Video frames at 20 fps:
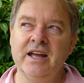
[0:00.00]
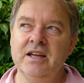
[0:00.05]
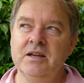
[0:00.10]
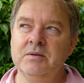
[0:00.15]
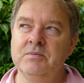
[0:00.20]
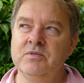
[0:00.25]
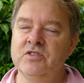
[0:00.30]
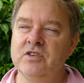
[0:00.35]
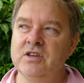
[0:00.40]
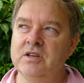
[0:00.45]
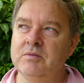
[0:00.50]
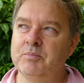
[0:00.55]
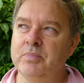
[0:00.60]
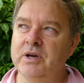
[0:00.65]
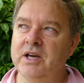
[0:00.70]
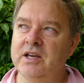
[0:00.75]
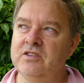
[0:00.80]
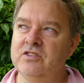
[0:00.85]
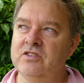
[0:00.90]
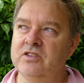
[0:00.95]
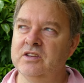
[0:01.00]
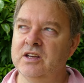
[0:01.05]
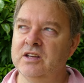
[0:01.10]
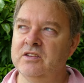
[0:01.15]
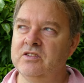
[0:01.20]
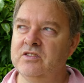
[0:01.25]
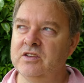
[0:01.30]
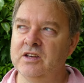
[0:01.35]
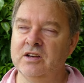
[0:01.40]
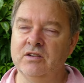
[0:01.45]
AMC Pacer
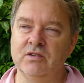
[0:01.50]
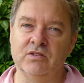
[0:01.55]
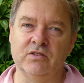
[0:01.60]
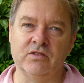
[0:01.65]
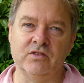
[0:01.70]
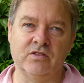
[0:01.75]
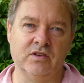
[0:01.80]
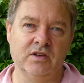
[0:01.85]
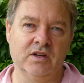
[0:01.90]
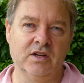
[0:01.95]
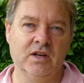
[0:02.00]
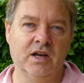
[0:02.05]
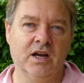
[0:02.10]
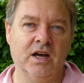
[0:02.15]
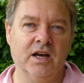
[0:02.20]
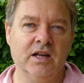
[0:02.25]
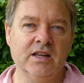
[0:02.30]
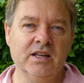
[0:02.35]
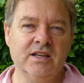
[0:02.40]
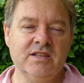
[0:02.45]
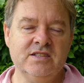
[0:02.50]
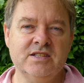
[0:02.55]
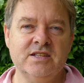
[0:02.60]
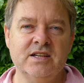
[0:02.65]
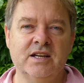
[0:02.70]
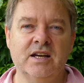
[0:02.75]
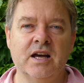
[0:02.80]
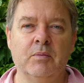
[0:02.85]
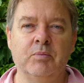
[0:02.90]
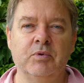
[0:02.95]
sells at least
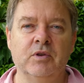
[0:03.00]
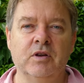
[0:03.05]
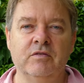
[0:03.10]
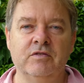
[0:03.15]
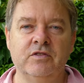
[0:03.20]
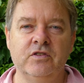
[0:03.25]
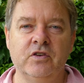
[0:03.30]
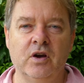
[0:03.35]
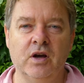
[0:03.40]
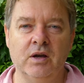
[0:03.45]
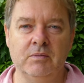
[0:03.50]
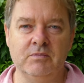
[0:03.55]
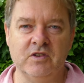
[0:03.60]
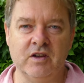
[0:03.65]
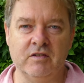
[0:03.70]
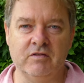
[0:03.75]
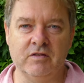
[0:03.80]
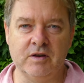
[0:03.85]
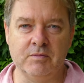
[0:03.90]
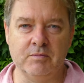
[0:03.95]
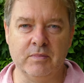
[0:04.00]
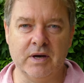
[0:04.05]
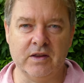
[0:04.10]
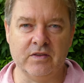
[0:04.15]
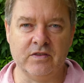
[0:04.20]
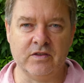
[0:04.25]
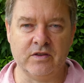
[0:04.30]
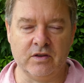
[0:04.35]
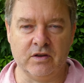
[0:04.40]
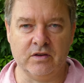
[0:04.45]
a couple of times every
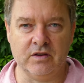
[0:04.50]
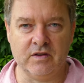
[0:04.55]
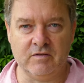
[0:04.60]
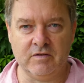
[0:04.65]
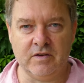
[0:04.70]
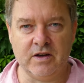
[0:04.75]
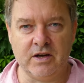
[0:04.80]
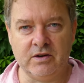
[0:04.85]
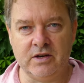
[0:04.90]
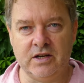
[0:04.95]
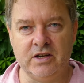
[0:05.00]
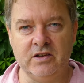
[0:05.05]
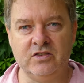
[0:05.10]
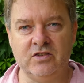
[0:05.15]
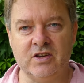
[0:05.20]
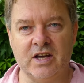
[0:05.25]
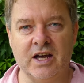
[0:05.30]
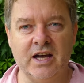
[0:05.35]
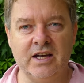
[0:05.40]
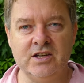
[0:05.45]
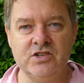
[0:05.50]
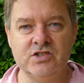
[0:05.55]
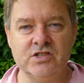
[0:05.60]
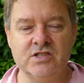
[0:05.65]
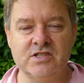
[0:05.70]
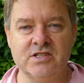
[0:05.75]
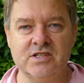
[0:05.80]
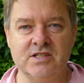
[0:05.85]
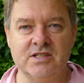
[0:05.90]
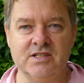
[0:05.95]
month on the various
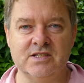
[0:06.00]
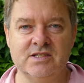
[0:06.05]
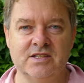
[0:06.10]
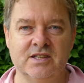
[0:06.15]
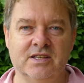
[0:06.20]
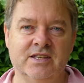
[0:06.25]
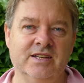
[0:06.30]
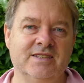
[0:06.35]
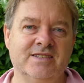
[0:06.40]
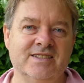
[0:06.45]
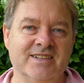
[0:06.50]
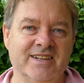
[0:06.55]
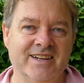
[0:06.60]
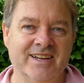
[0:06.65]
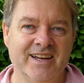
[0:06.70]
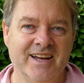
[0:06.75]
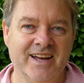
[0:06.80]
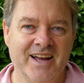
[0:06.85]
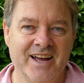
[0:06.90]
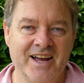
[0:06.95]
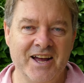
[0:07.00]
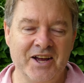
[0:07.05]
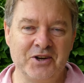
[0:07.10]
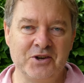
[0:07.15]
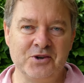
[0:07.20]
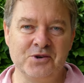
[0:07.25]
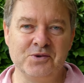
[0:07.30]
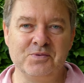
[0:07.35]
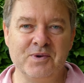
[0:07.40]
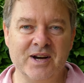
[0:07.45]
agencies, so that's a
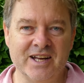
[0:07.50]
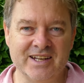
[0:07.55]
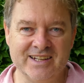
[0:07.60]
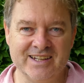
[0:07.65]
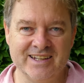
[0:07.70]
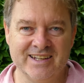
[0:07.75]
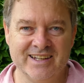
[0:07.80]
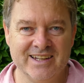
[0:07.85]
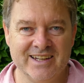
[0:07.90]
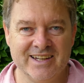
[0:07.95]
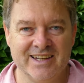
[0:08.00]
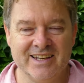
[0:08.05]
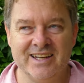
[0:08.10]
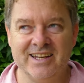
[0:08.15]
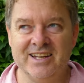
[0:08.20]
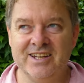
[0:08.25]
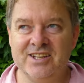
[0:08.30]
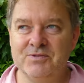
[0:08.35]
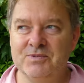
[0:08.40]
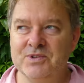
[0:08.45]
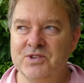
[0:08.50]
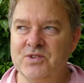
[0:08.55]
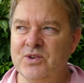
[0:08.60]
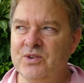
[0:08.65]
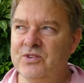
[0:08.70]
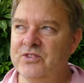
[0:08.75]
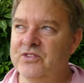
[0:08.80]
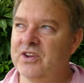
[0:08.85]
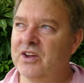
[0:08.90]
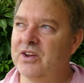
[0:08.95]
good one. It was
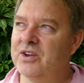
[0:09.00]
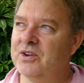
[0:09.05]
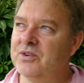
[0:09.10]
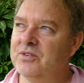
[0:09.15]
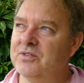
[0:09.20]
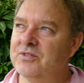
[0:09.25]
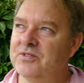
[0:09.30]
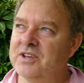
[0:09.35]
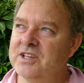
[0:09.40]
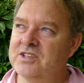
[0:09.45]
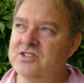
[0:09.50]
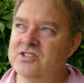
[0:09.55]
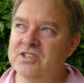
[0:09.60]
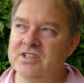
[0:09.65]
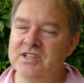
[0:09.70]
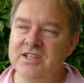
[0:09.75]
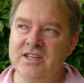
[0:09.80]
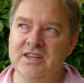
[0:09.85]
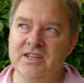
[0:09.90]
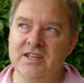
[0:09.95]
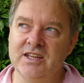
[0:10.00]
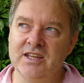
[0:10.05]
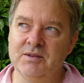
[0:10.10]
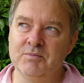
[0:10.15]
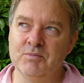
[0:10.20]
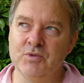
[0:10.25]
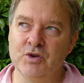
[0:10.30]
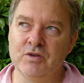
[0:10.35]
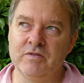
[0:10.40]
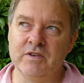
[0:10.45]
also featured in the
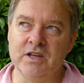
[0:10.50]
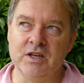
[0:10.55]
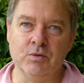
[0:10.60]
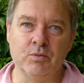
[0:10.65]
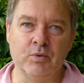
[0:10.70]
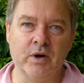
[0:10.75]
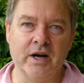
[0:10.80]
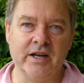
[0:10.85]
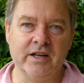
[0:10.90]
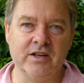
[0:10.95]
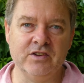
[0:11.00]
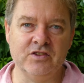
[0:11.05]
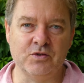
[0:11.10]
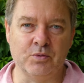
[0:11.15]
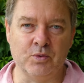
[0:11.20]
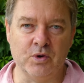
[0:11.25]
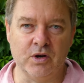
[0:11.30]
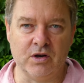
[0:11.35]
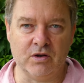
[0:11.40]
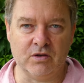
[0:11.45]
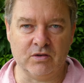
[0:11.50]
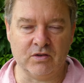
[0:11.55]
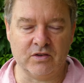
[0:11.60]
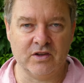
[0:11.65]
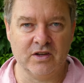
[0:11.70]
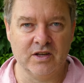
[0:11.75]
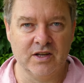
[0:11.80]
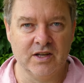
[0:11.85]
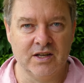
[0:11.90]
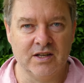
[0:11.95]
movie Wayne's World,
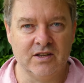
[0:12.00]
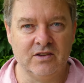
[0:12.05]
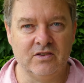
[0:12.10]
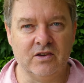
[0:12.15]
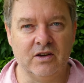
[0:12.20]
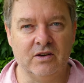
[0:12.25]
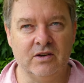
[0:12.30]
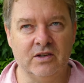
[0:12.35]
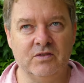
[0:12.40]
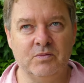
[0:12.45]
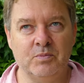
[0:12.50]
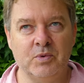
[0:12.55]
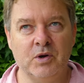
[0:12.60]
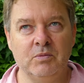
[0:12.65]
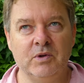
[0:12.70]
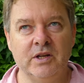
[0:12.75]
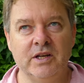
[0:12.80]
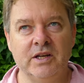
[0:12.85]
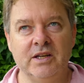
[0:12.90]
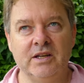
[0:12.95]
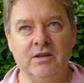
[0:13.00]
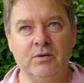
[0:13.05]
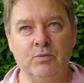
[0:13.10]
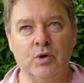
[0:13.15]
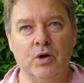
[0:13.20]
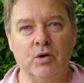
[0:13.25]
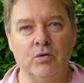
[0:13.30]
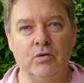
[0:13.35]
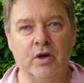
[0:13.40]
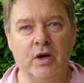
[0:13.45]
so it's probably
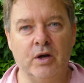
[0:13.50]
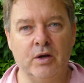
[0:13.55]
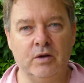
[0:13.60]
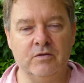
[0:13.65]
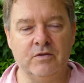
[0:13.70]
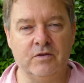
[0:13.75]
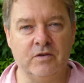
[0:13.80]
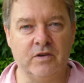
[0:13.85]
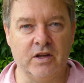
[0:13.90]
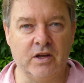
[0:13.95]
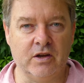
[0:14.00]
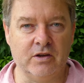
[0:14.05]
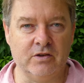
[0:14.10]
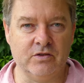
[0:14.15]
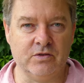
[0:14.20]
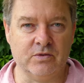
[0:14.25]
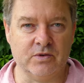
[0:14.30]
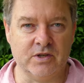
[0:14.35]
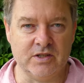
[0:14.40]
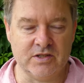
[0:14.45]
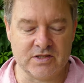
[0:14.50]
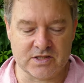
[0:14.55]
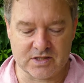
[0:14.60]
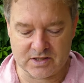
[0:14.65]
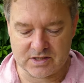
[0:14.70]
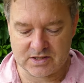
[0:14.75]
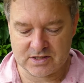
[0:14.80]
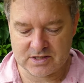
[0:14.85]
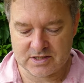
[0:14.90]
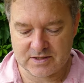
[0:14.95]
well known for those
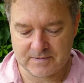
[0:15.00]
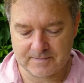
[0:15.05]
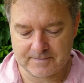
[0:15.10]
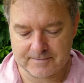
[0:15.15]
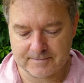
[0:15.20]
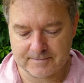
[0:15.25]
reasons.